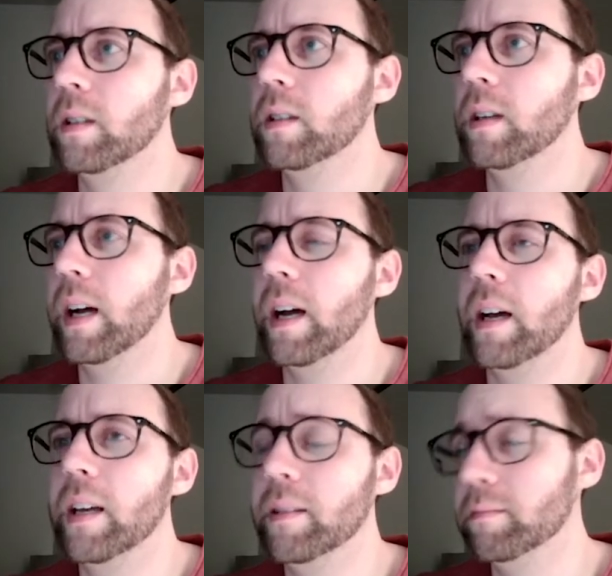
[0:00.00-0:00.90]

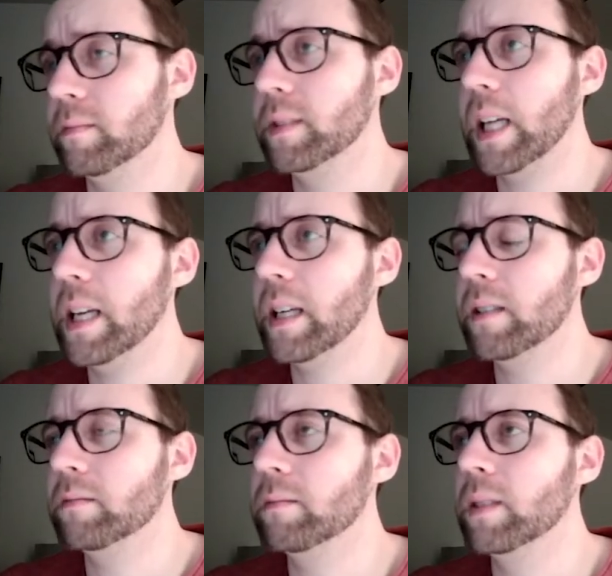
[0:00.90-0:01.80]
I take it,
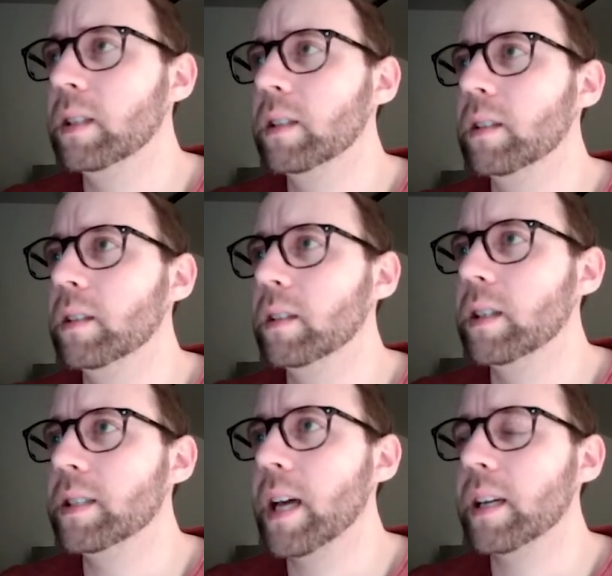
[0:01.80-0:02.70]

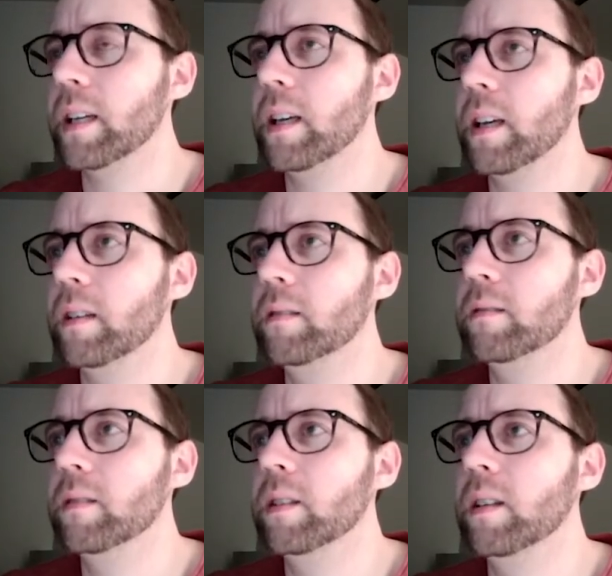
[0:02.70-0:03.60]
attack again,
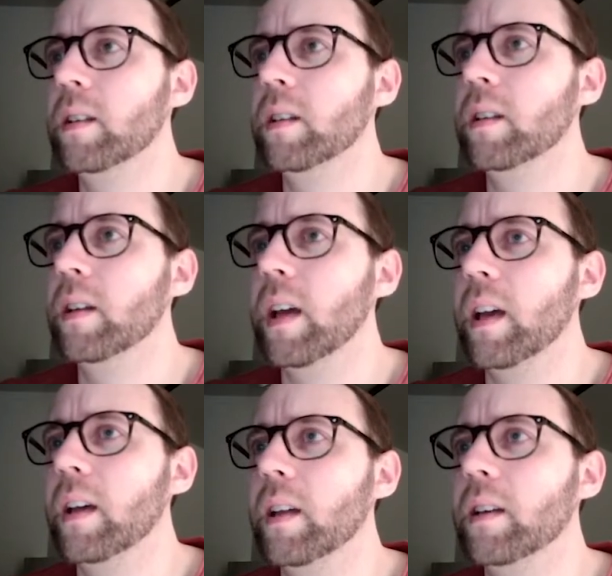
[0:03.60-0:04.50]

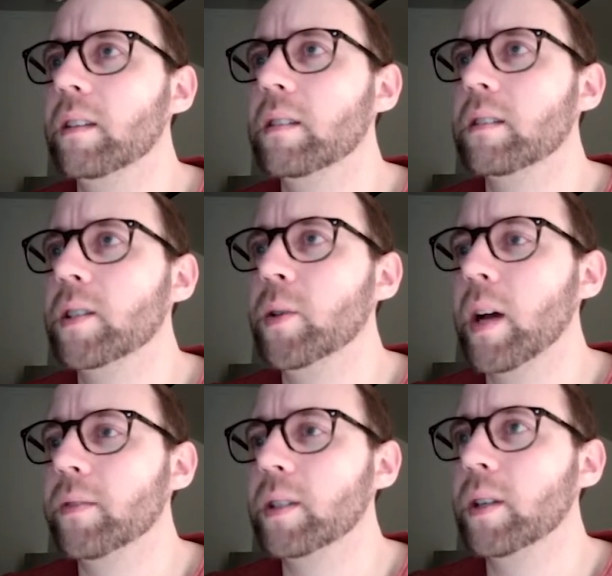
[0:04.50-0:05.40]
and you have
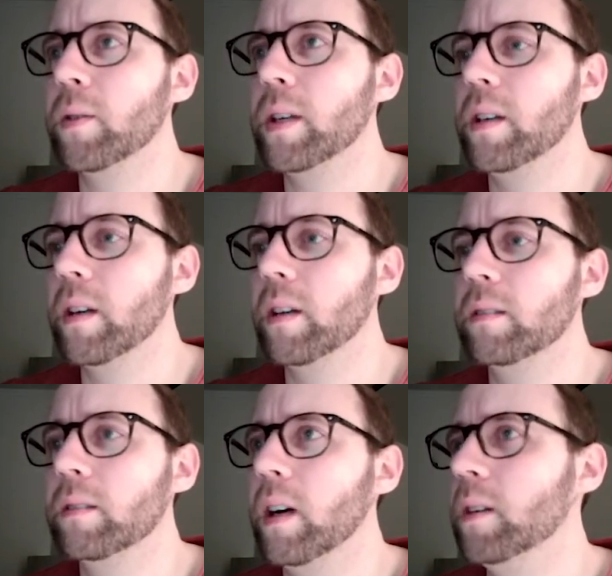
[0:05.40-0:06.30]
to go here.
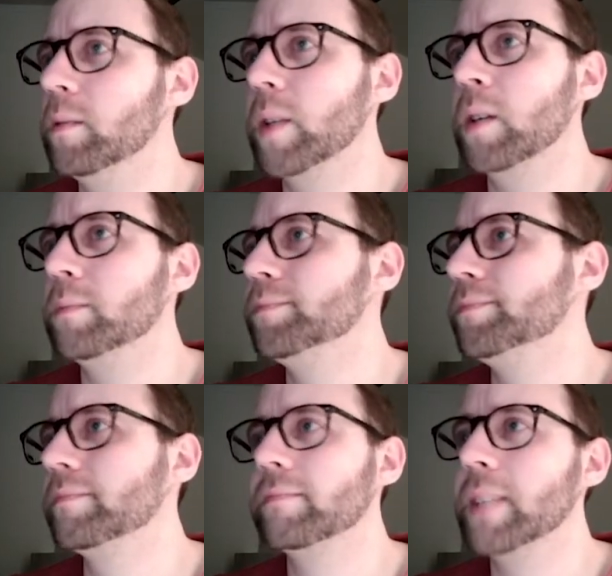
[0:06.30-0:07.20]
Oh, no.
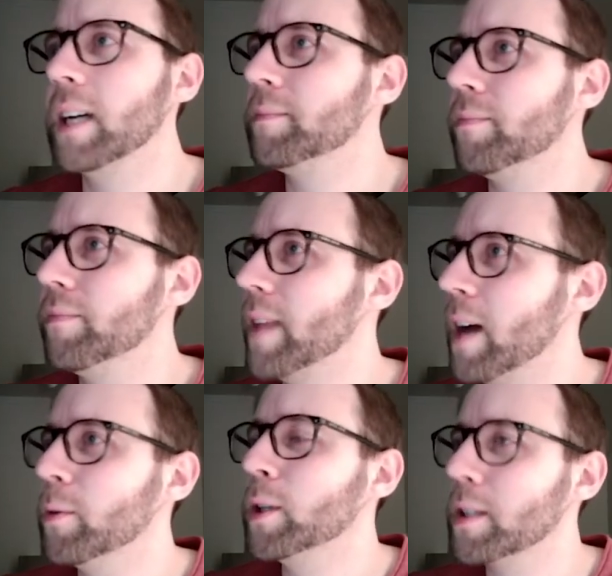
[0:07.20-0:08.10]
Yeah, that
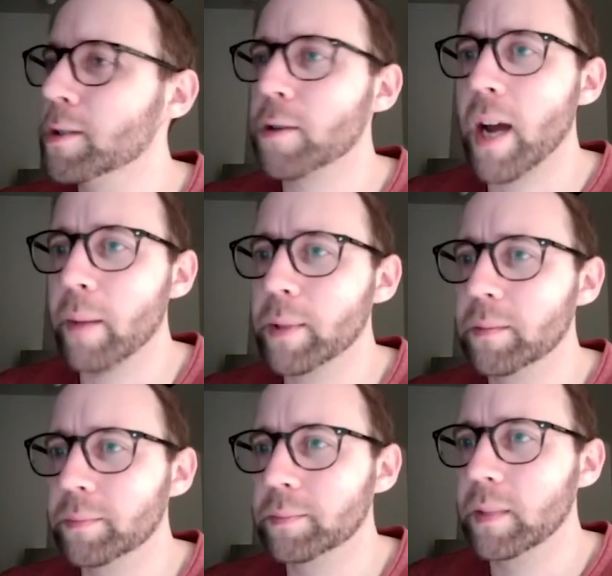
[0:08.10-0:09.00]
rook is trapped.
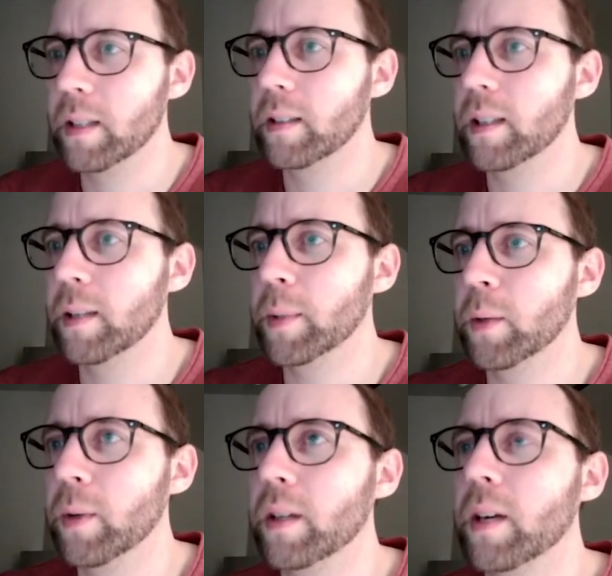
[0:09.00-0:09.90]
I'm going to
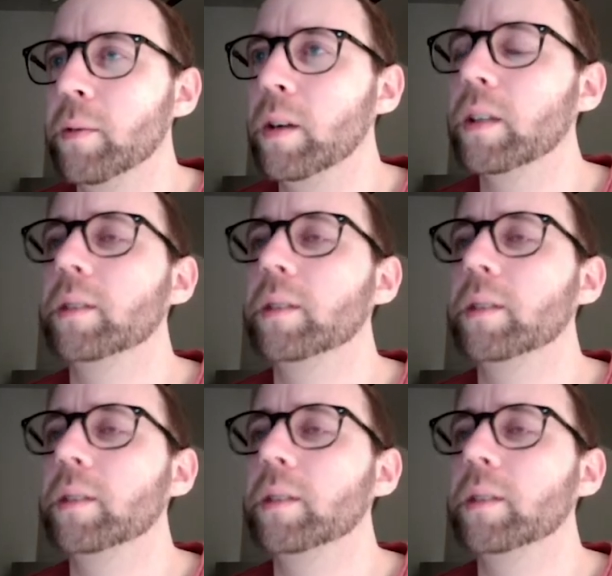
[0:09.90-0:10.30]
win that rook.